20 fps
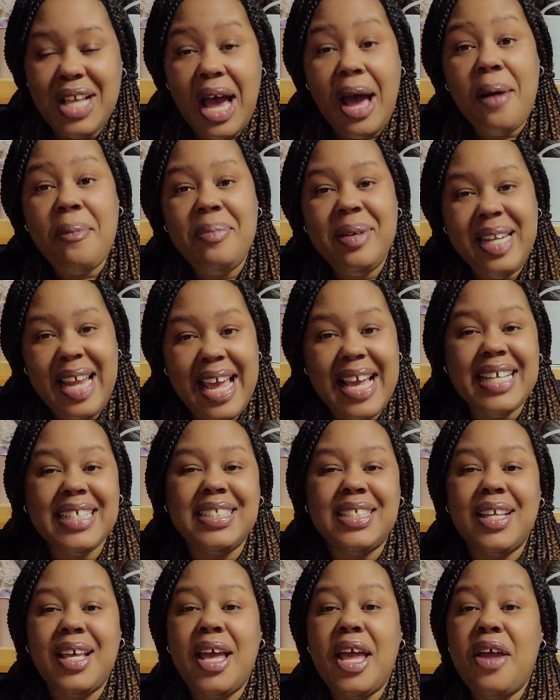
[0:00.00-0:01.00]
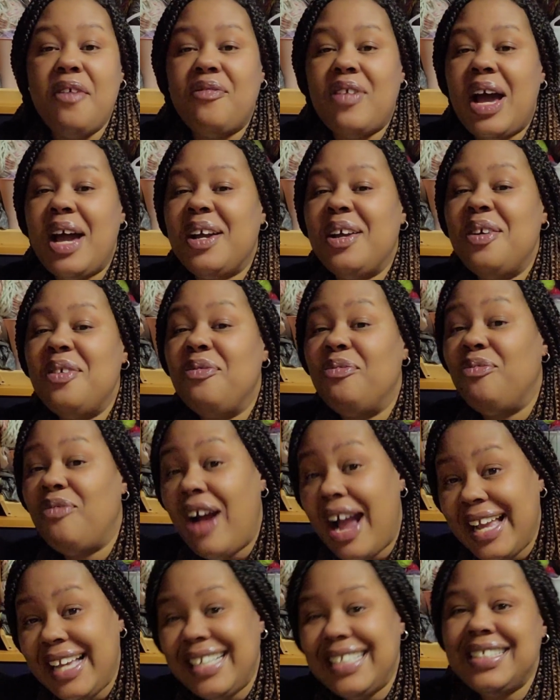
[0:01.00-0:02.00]
I've been asked if I could
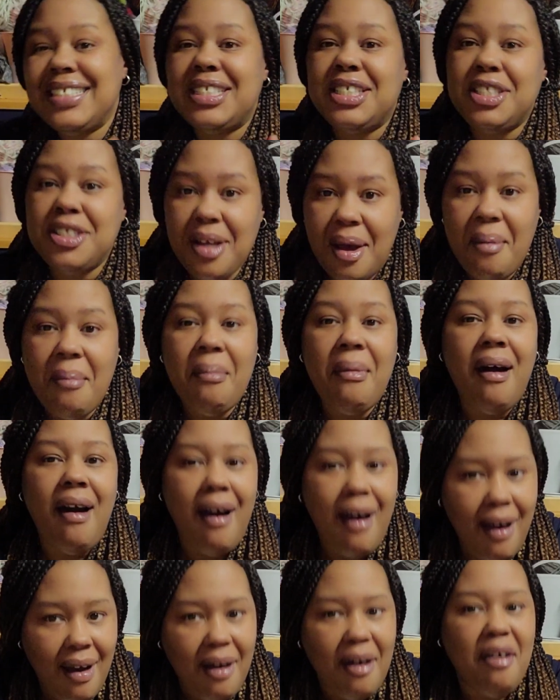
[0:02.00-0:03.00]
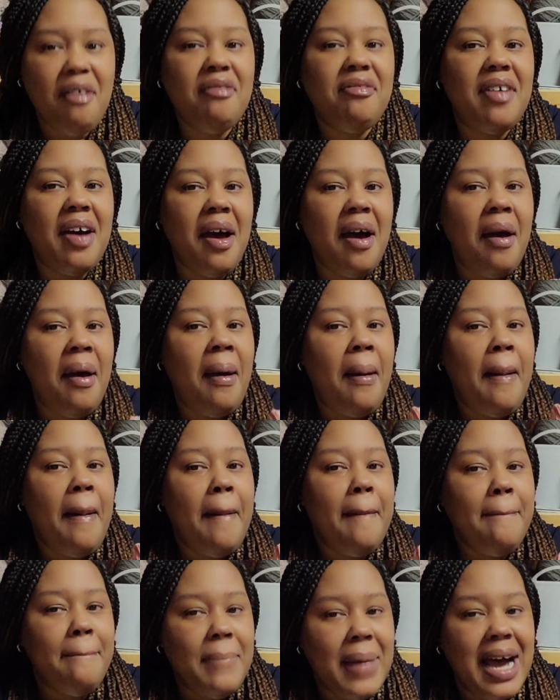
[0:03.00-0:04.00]
write some of
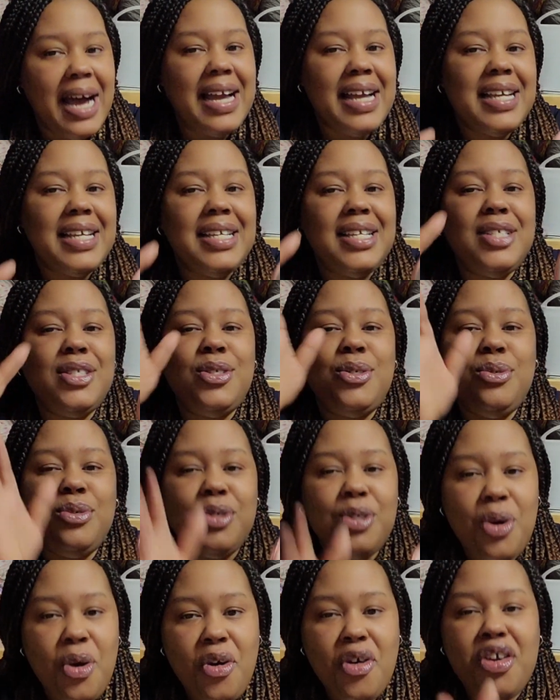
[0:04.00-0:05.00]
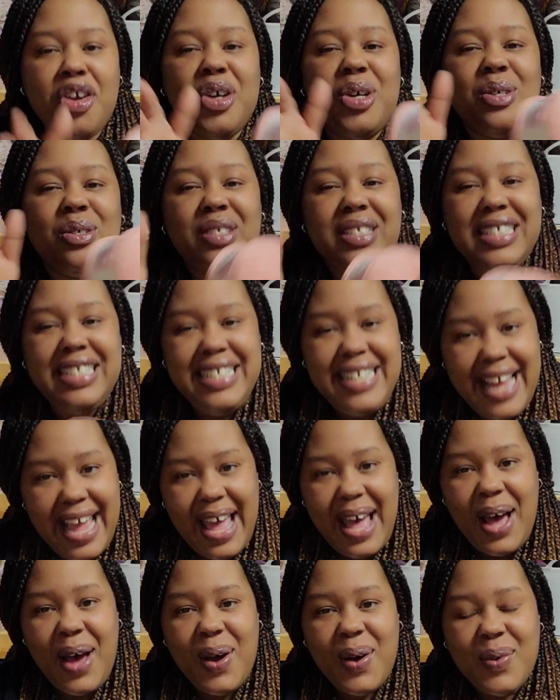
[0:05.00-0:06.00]
my tutorials
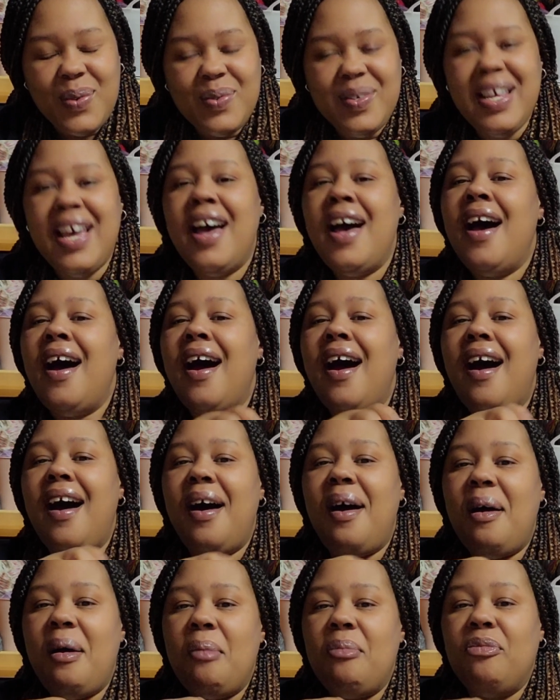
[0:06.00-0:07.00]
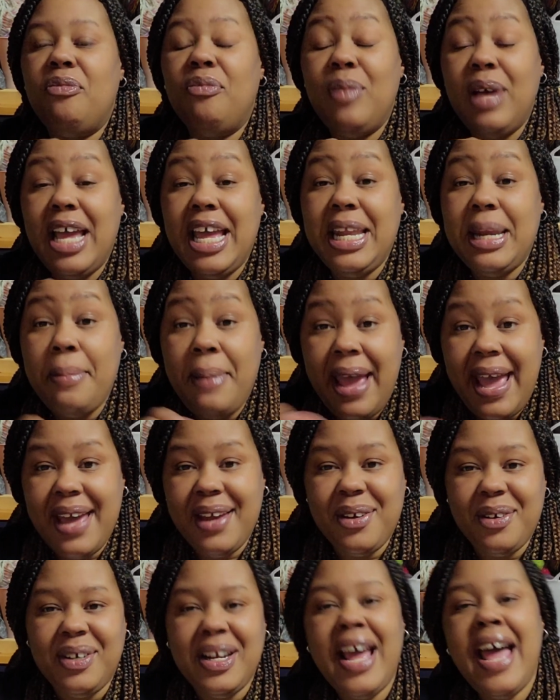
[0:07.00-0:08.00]
down in a
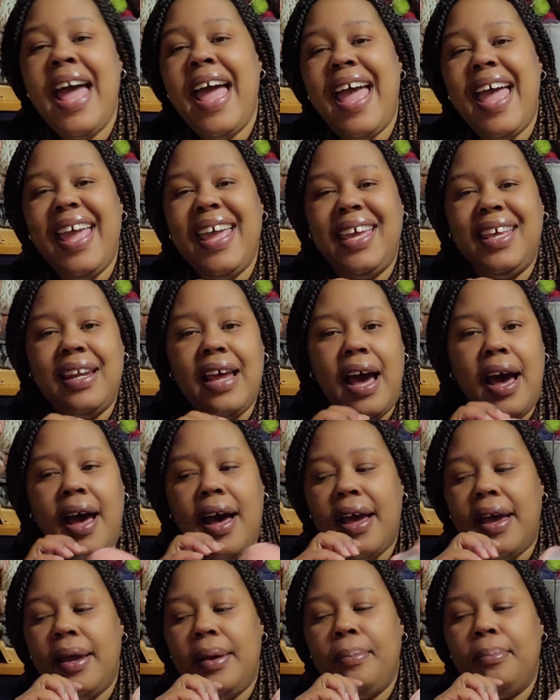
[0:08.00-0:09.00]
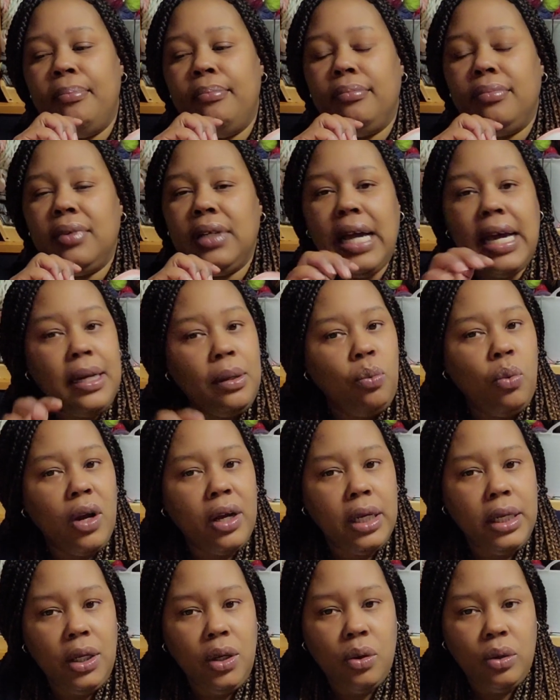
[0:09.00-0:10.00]
pattern, and I'm kind of
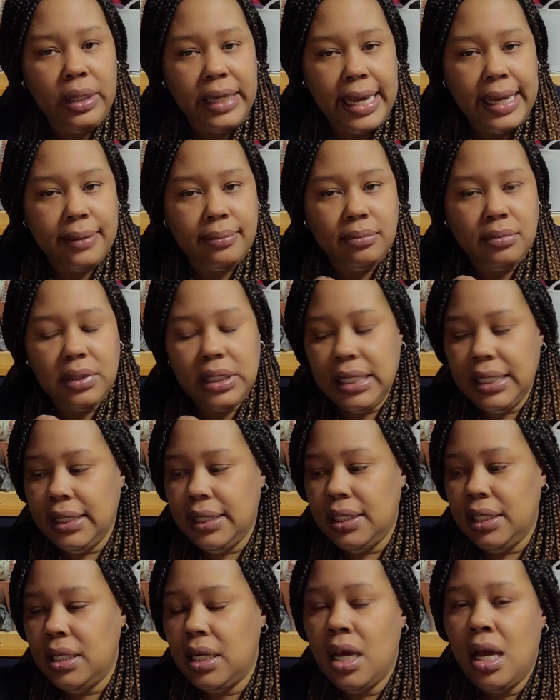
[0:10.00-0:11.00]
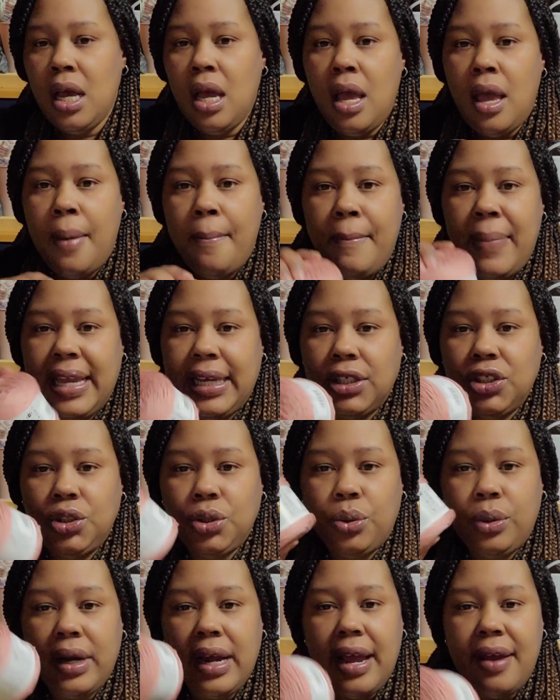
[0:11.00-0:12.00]
working on it and making
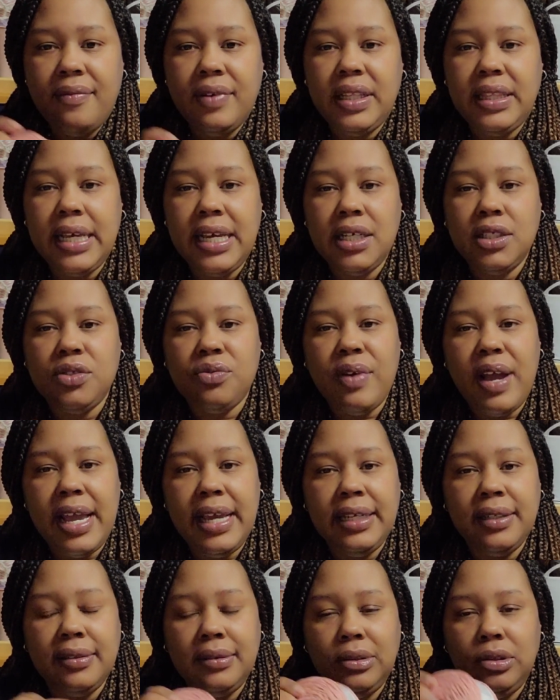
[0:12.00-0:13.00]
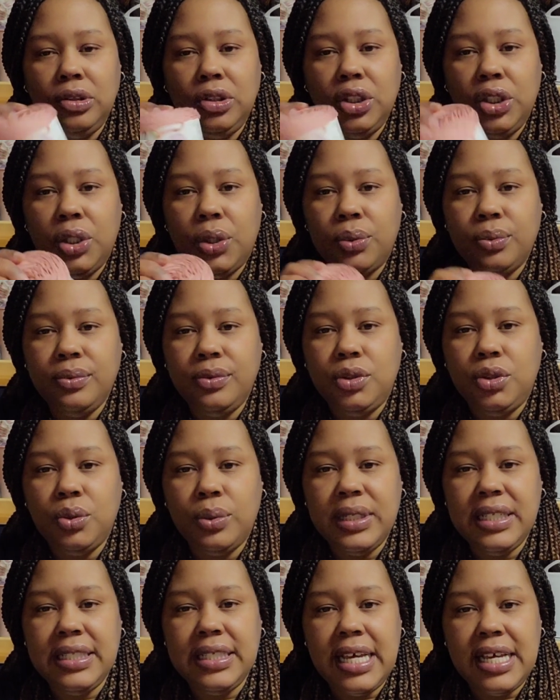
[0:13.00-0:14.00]
sure everything is right, and you know,
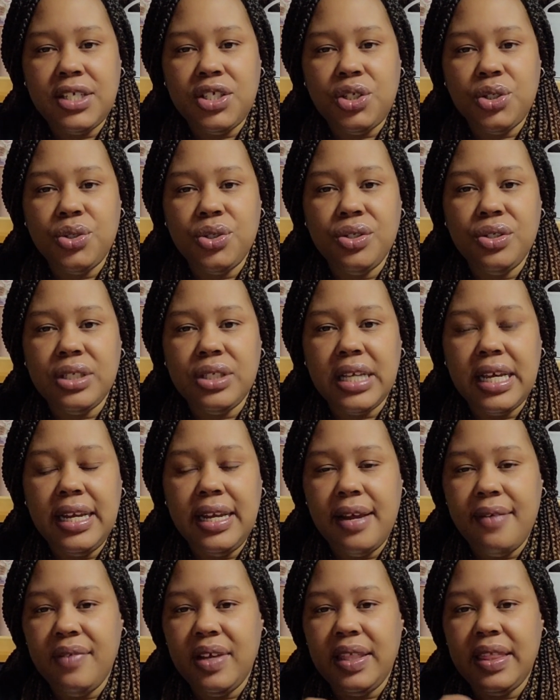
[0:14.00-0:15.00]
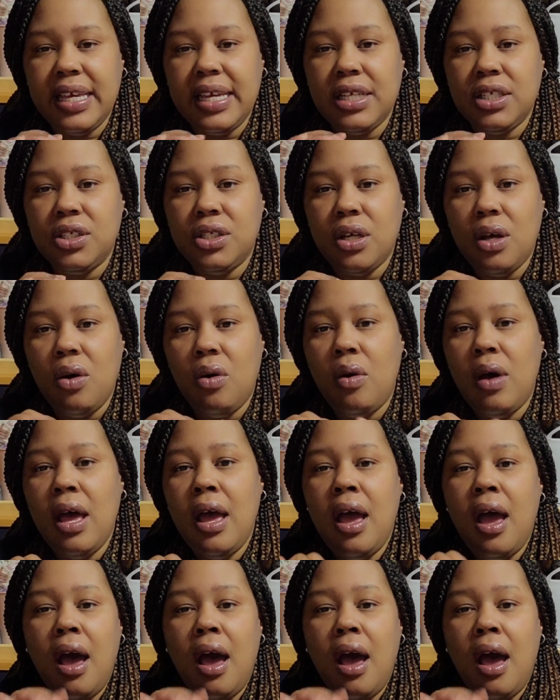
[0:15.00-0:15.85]
doing testers and everything. So